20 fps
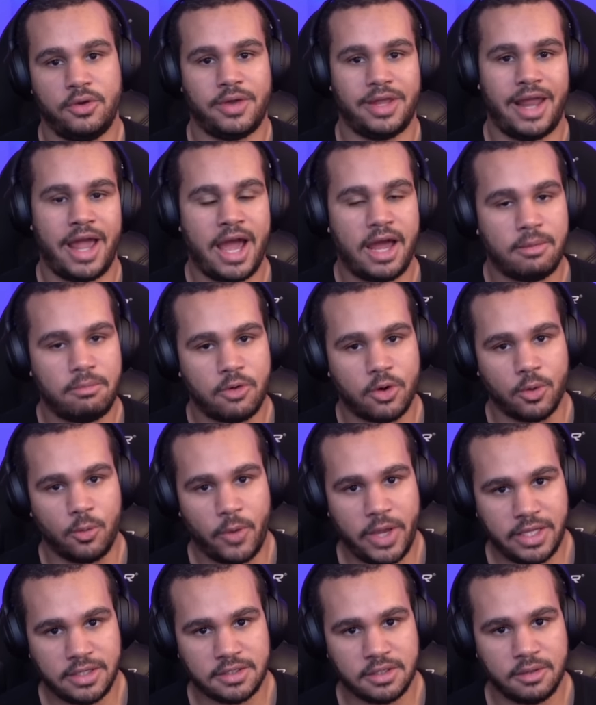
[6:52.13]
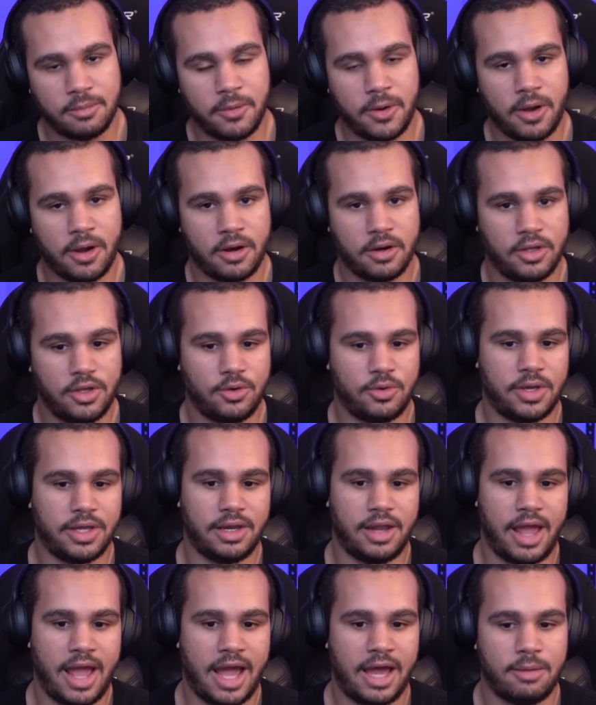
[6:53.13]
You can add more weight to the bar, you
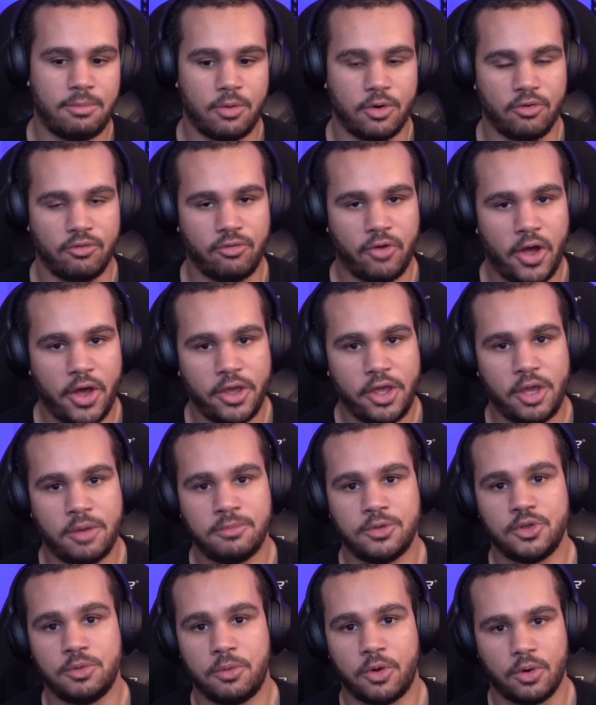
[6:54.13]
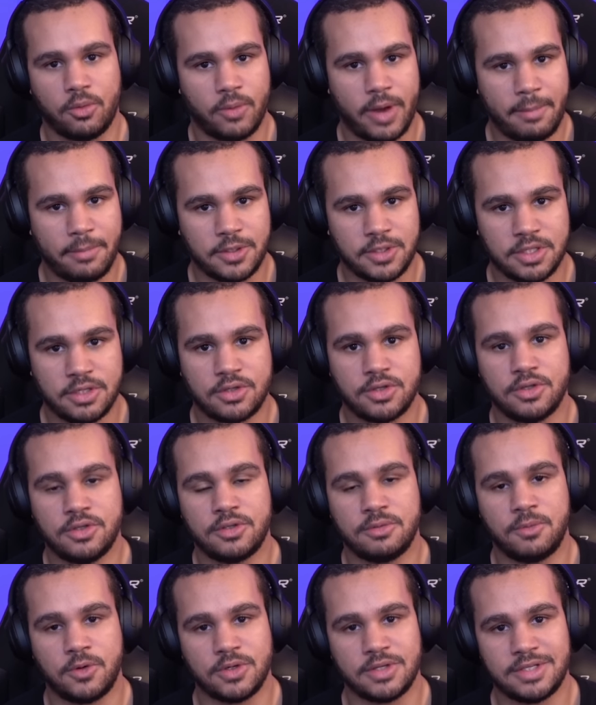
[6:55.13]
can add more volume, do more
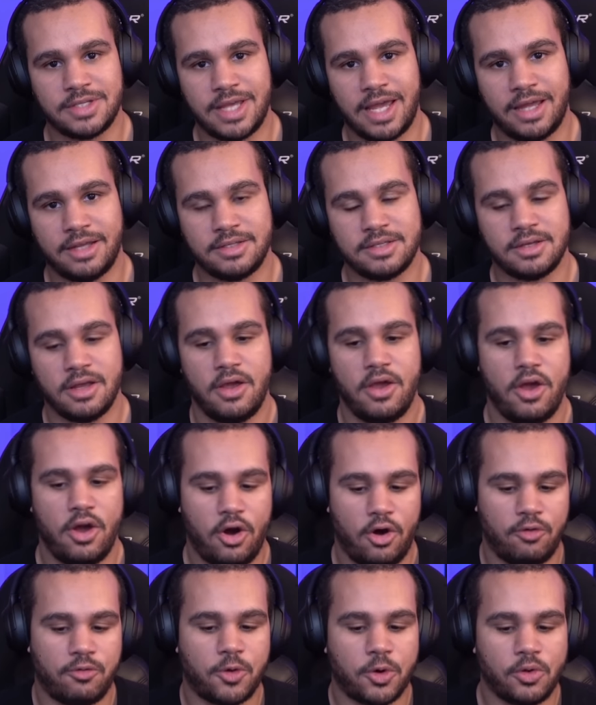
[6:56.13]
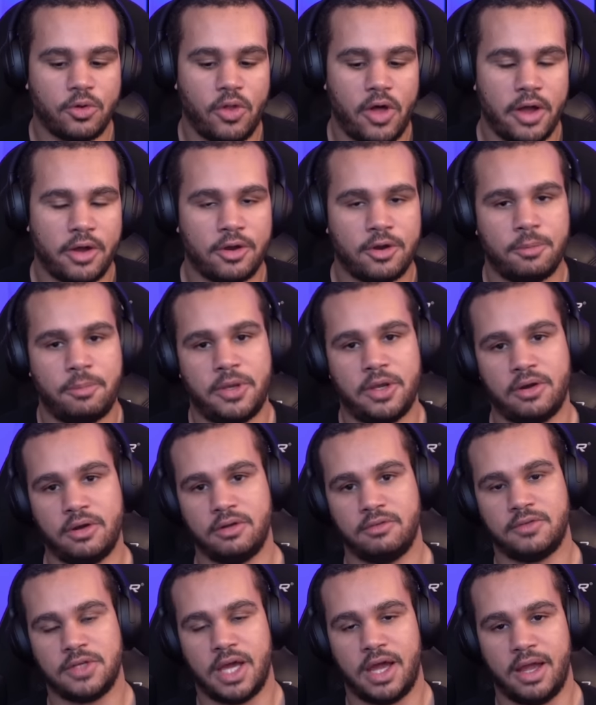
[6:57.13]
repetitions, more sets over a longer
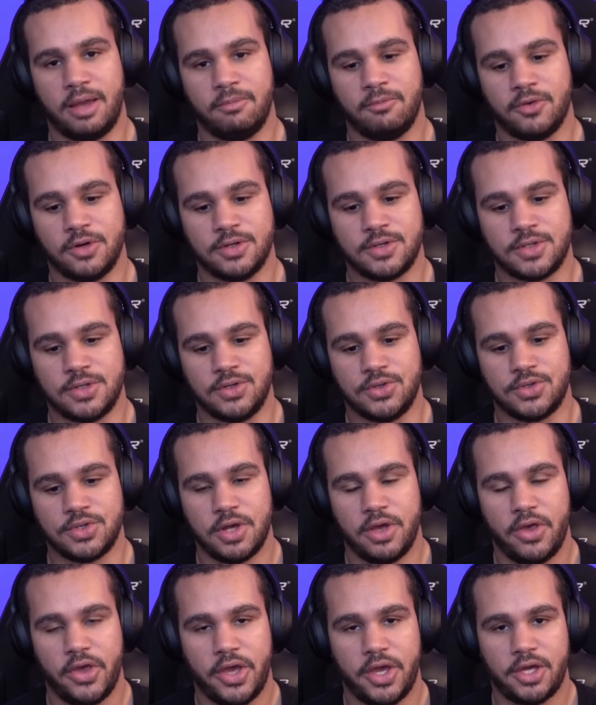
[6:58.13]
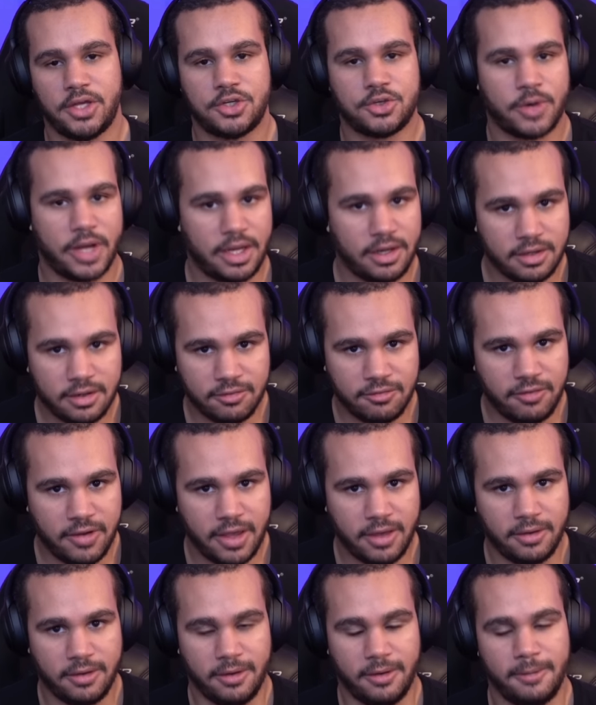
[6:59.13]
period of time versus training to
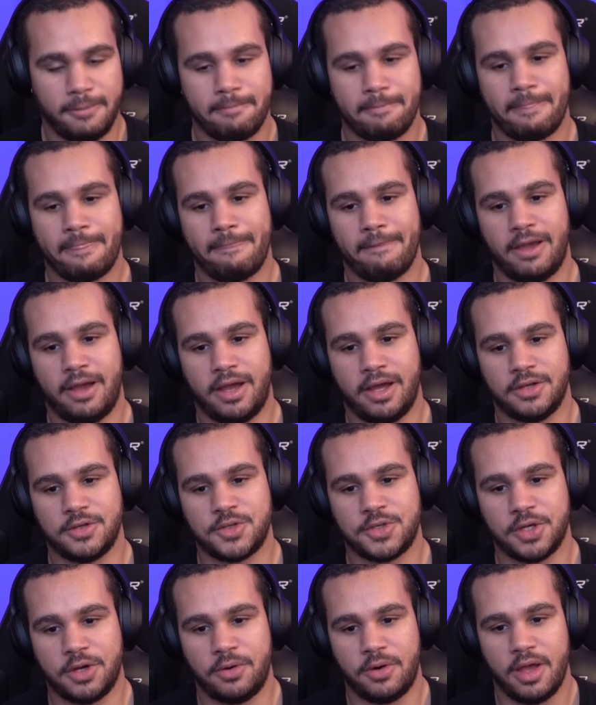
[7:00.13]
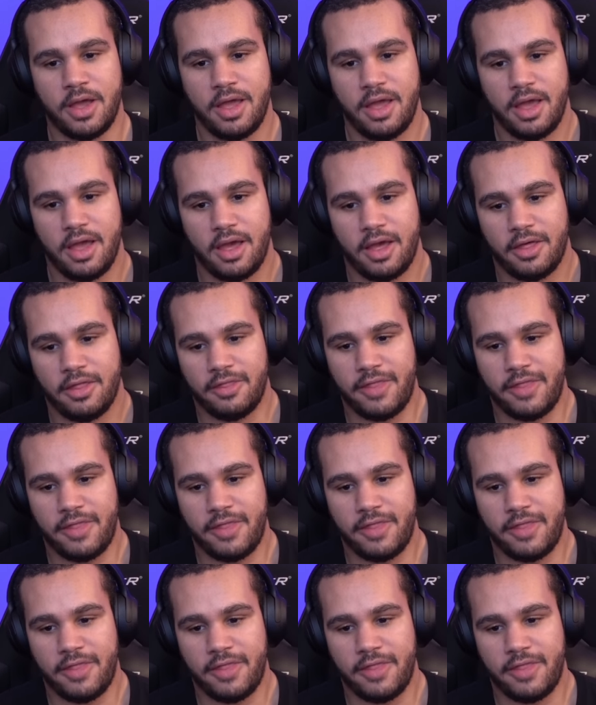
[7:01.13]
failure. Uh, so